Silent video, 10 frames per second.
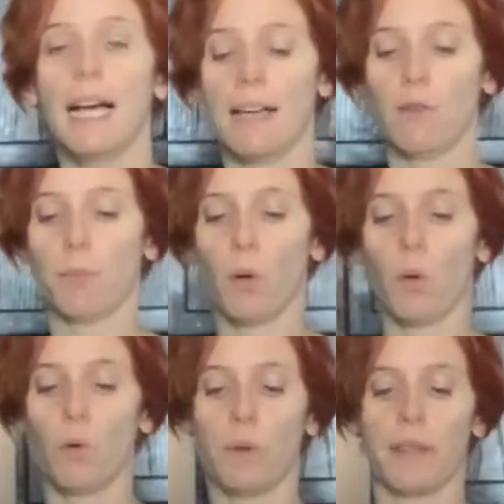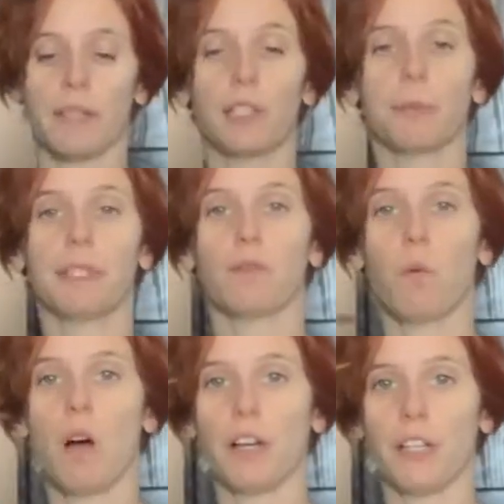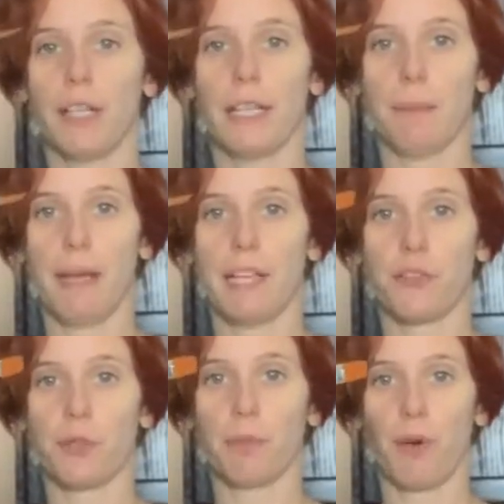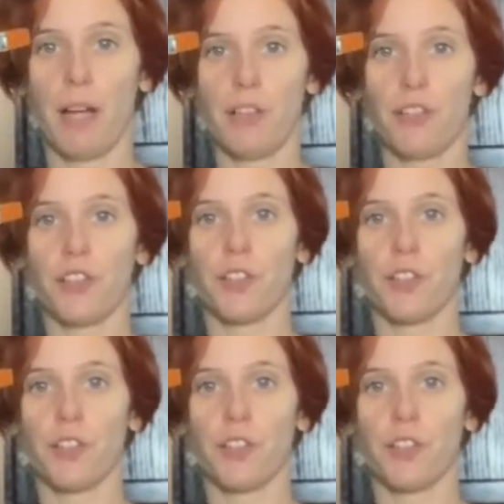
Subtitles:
I have a bowl with a little bit of water and a pastry brush.